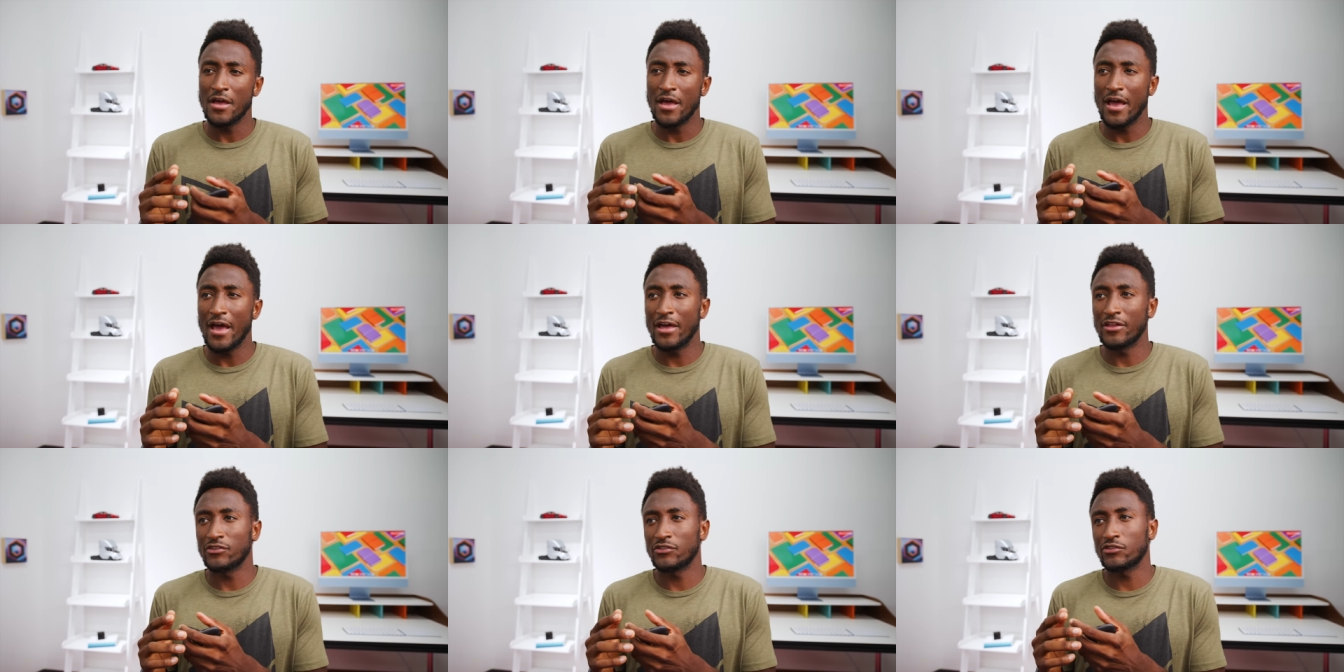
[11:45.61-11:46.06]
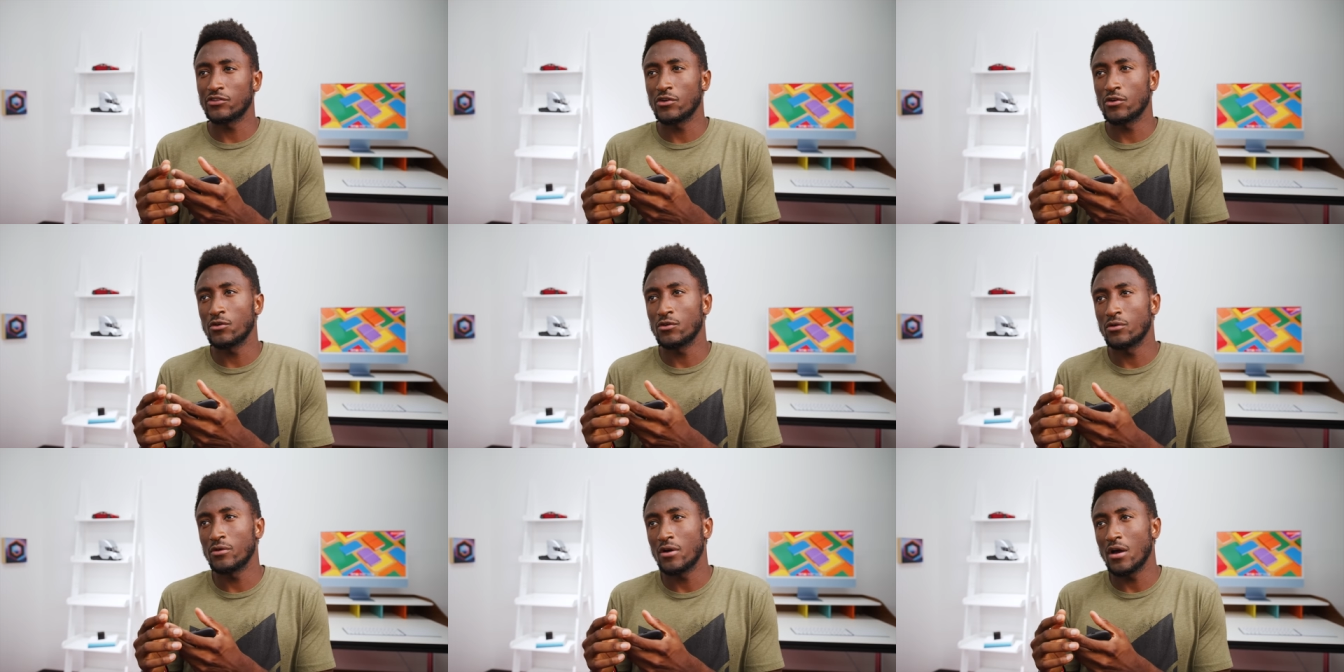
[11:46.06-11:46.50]
And
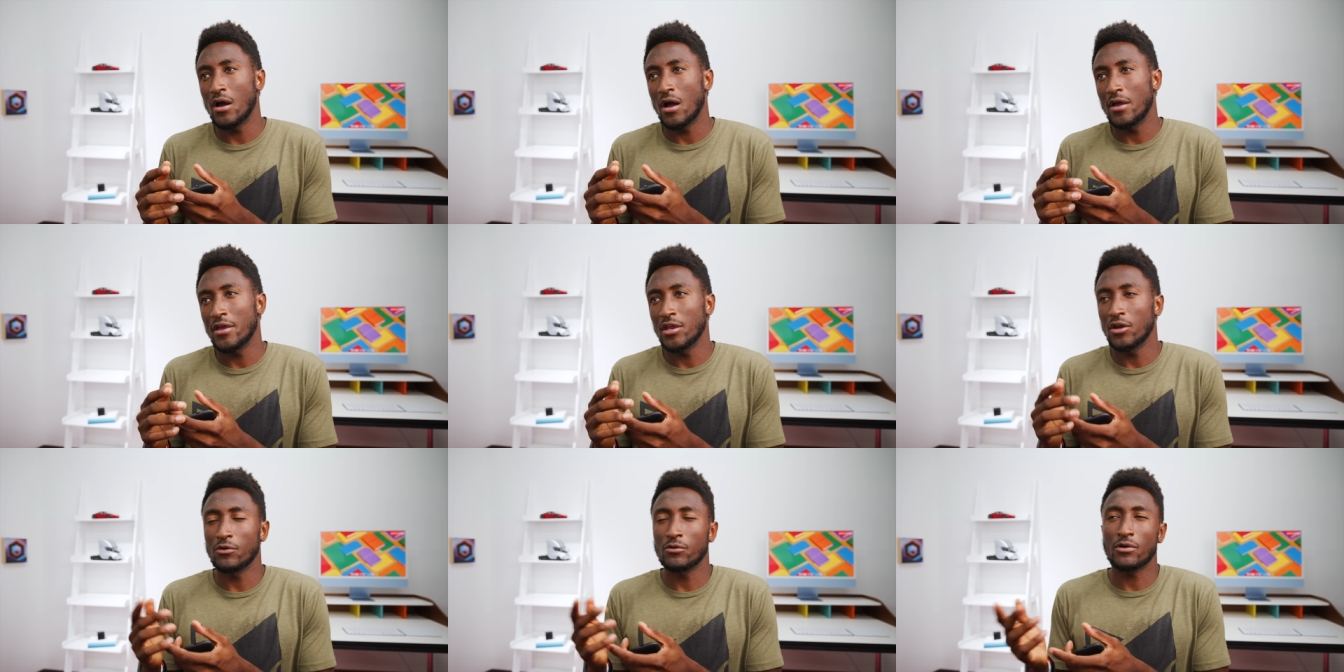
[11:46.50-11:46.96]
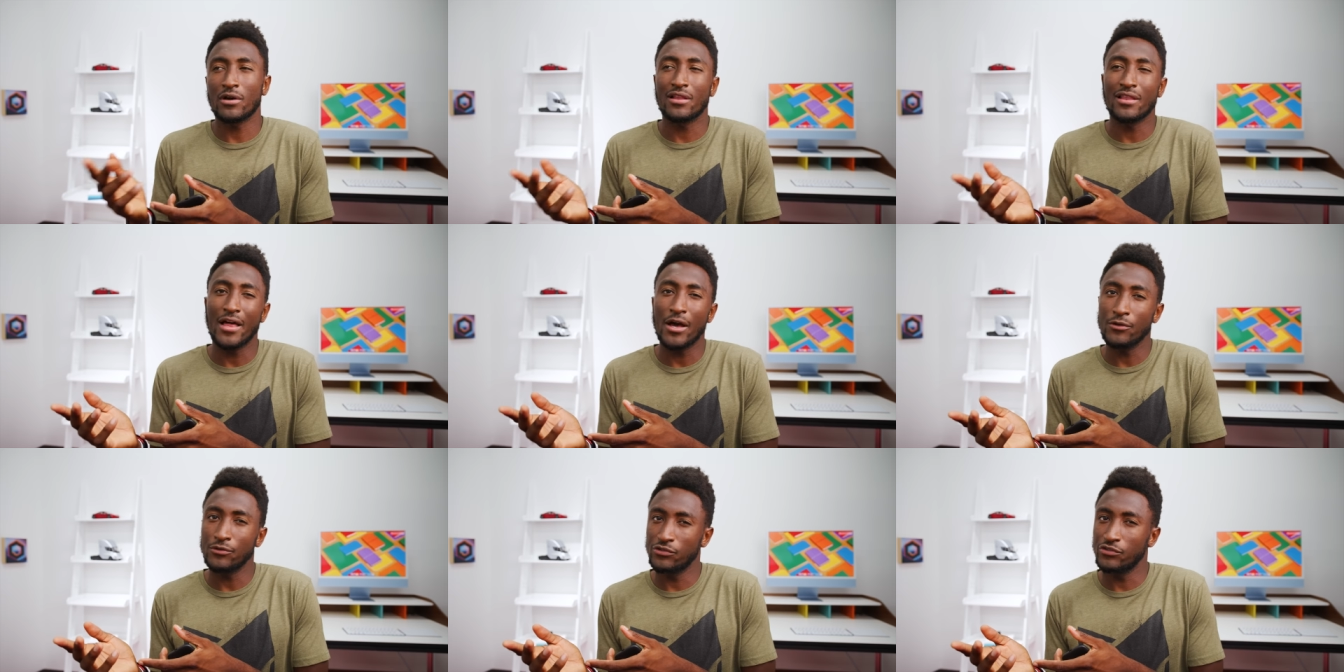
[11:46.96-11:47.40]
so, you know,
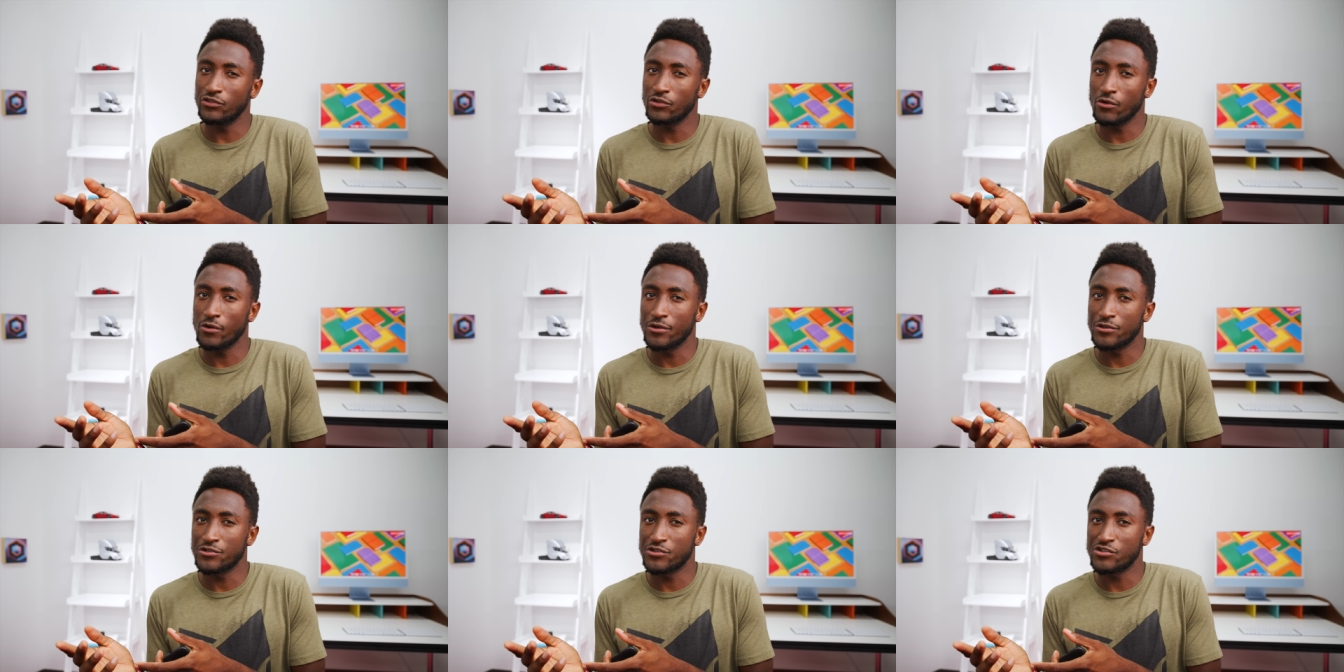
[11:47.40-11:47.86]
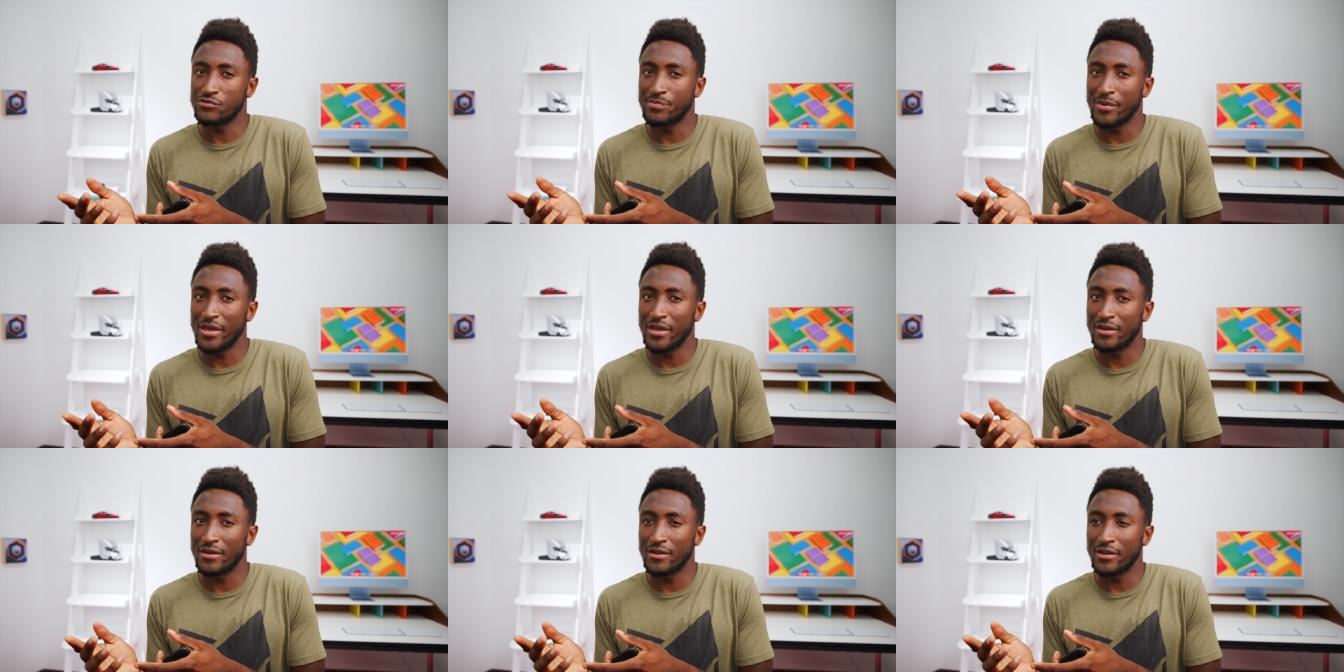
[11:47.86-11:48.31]
cloud storage has
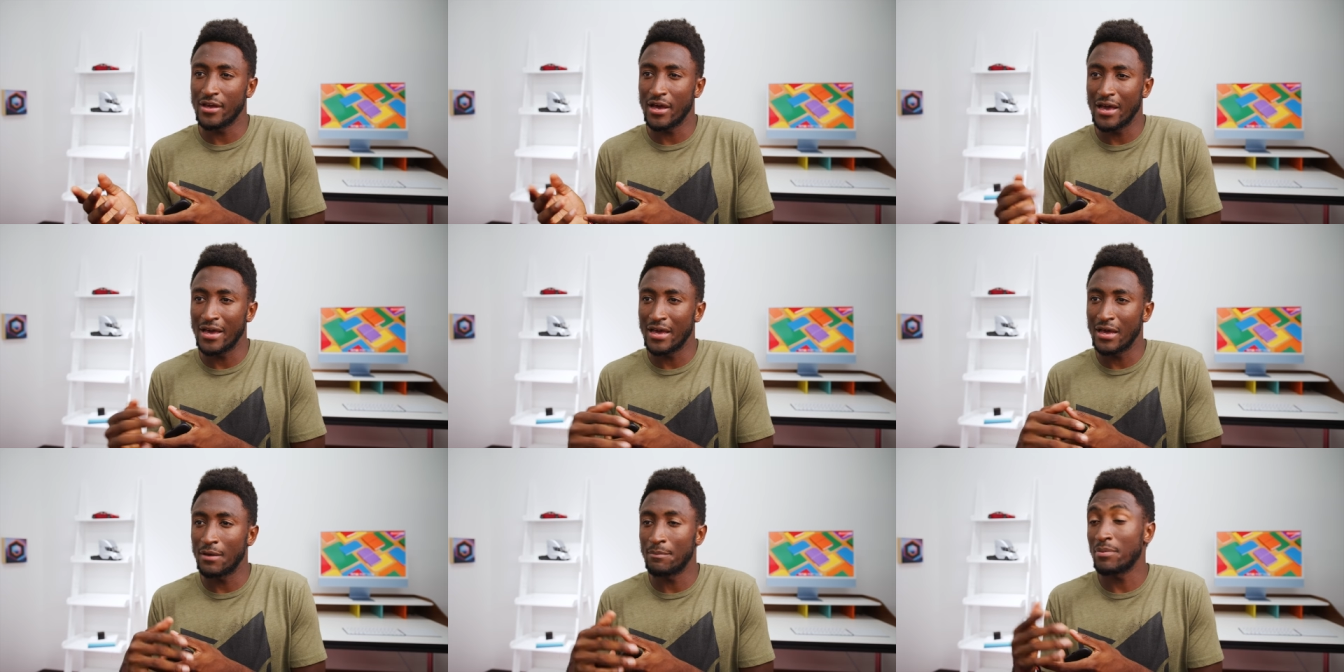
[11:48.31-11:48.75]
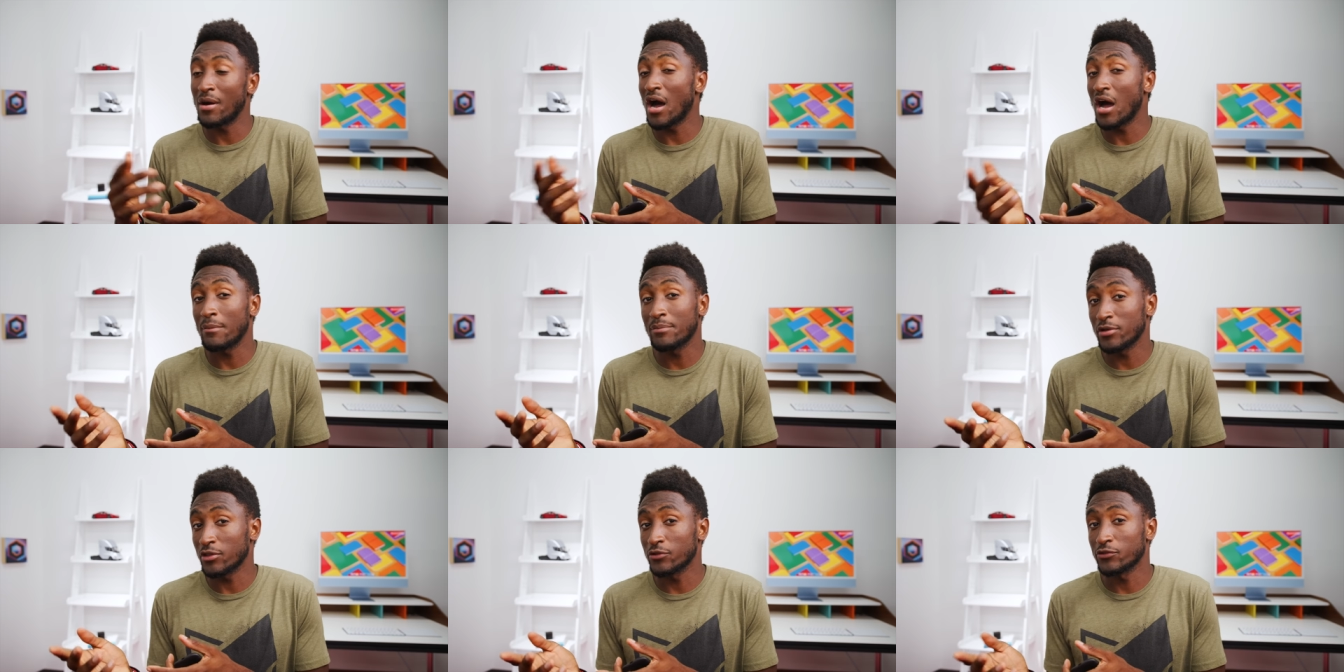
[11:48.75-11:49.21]
been a
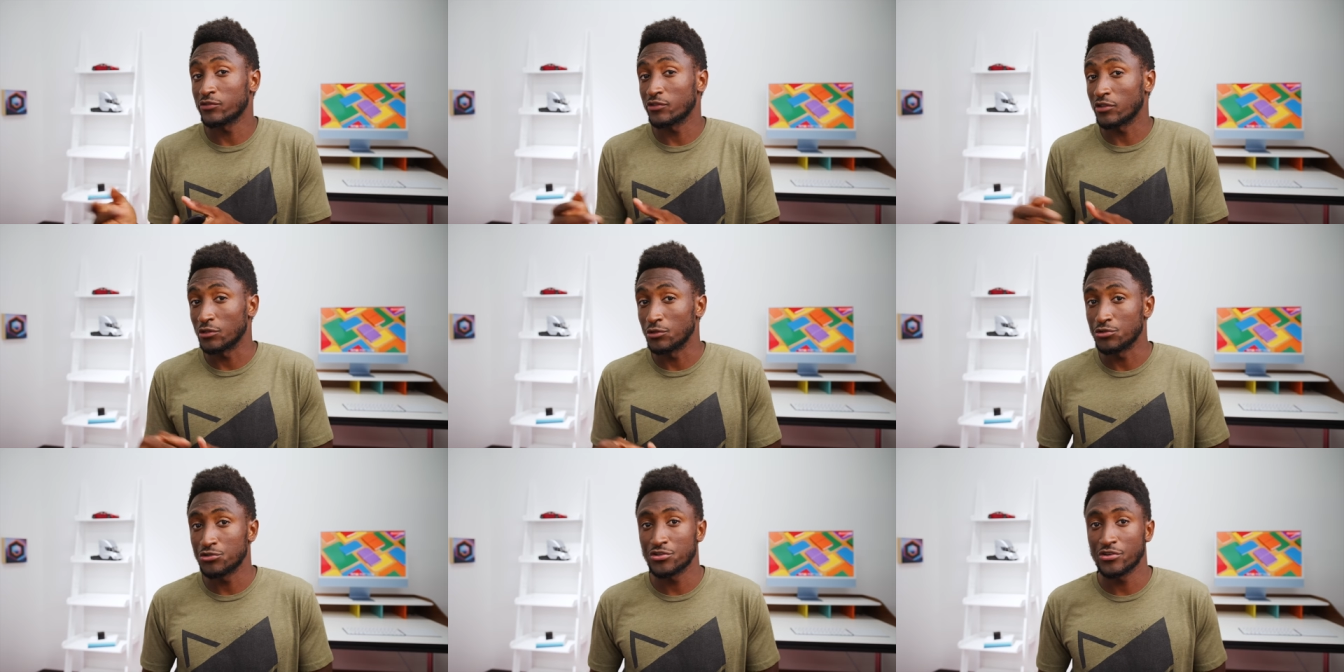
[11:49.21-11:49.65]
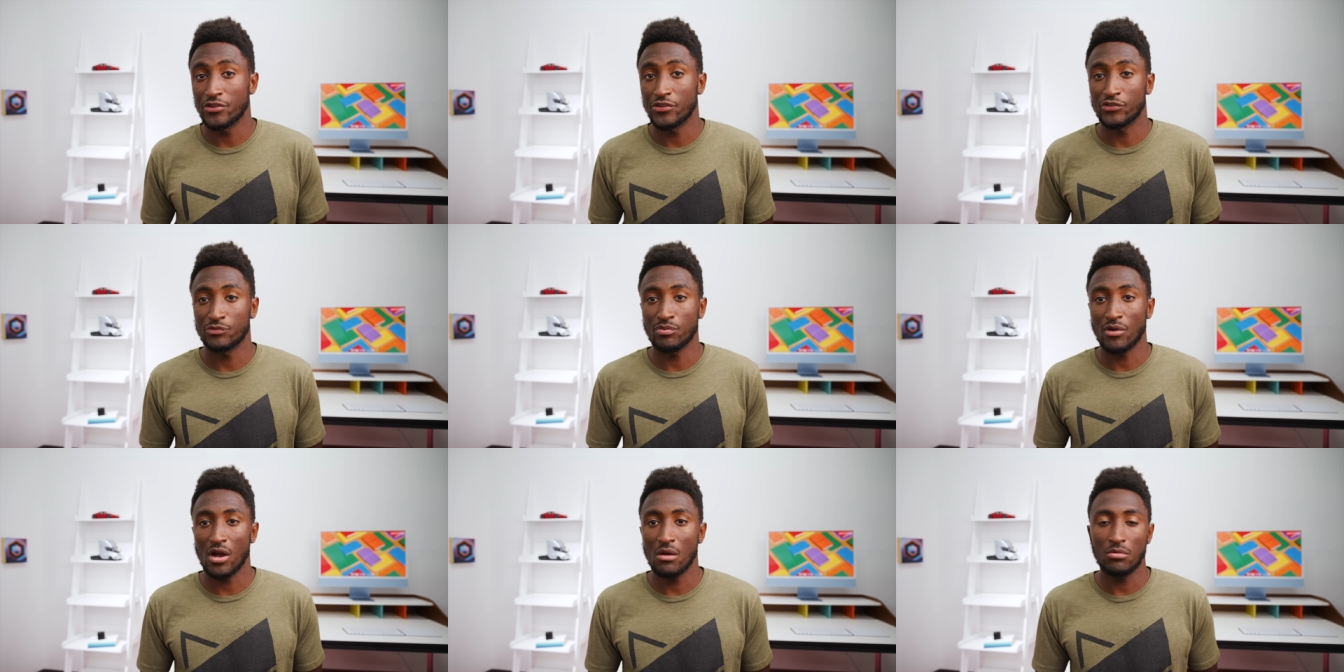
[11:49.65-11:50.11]
popular solution to this
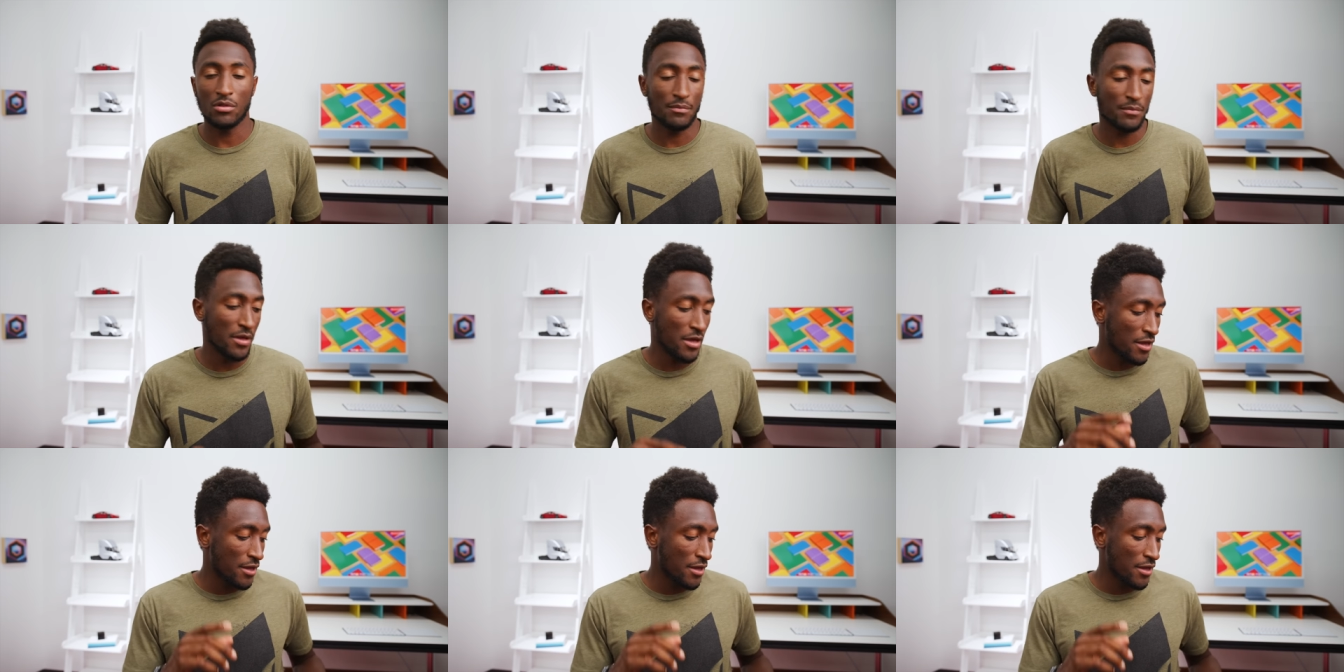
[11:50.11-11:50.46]
problem.